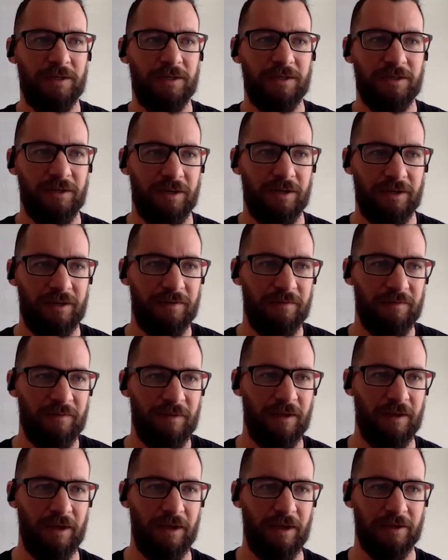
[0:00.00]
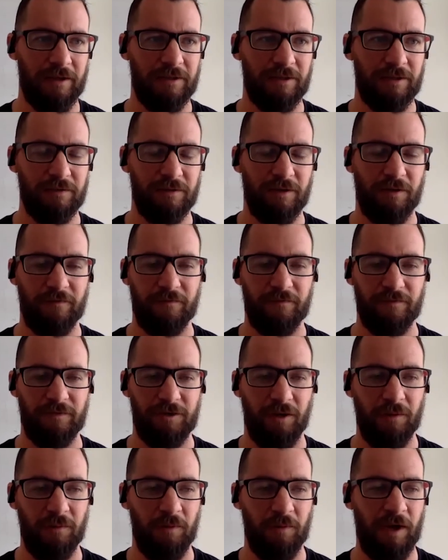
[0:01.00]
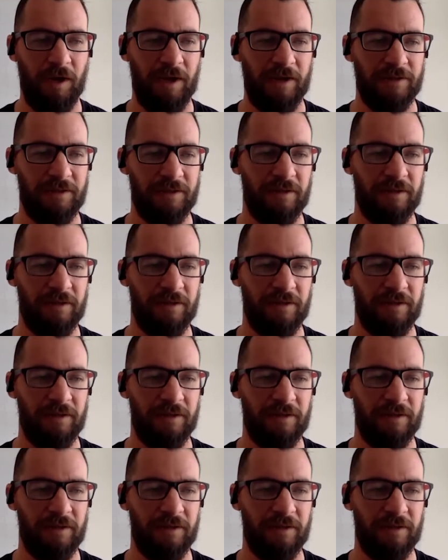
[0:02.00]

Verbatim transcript: to sort of kick ourselves off job wise.